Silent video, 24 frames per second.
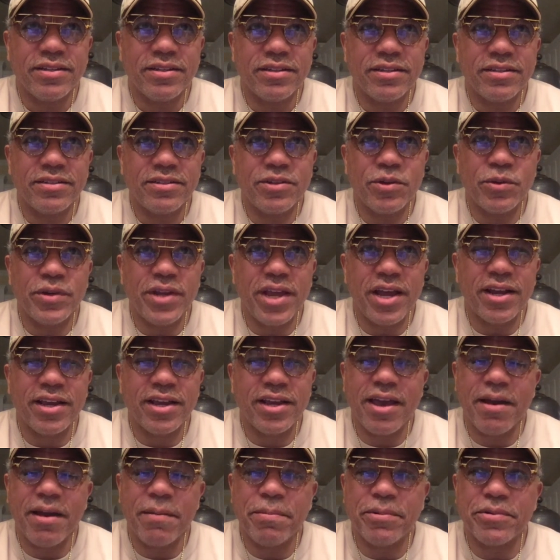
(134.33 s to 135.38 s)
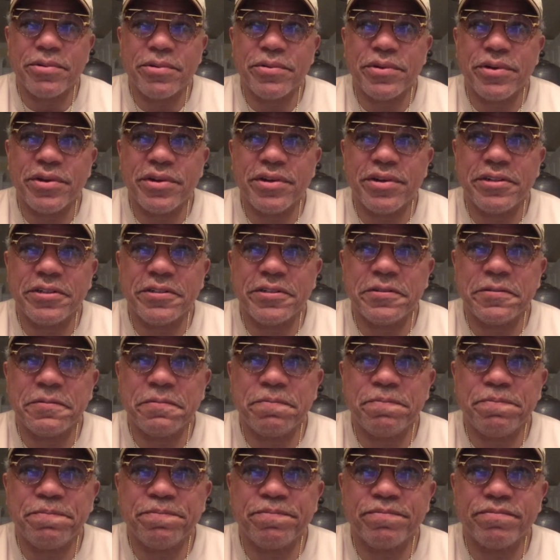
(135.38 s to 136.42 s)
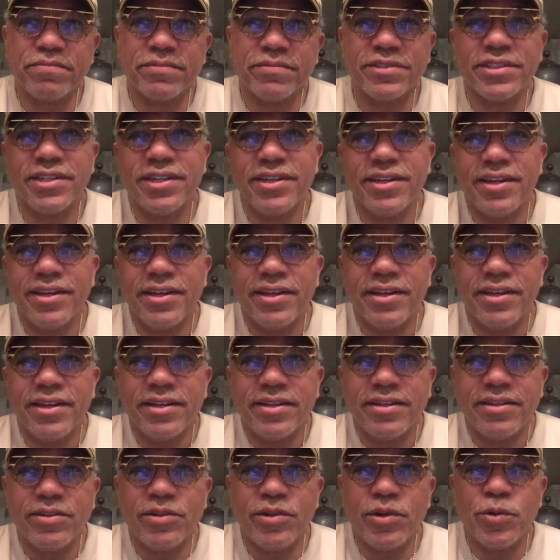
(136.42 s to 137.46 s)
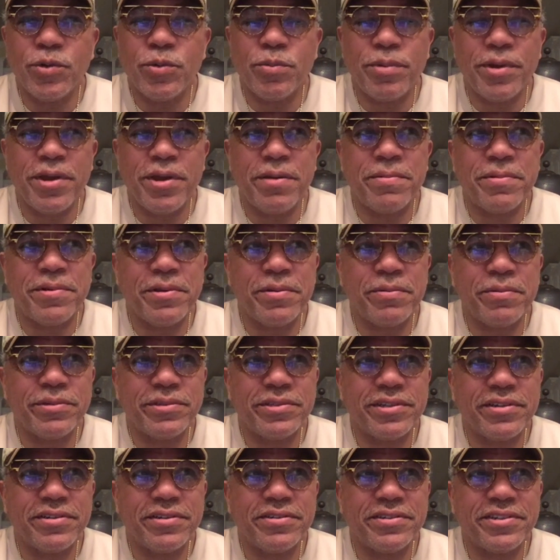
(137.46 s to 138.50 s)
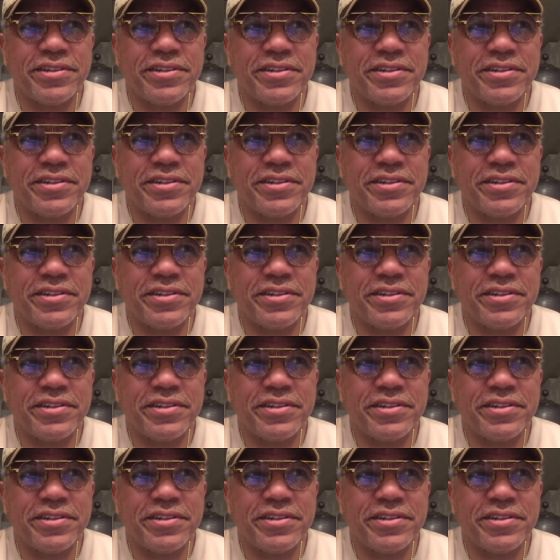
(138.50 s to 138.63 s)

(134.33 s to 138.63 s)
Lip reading: No, not Capitol. No, baby, then was on.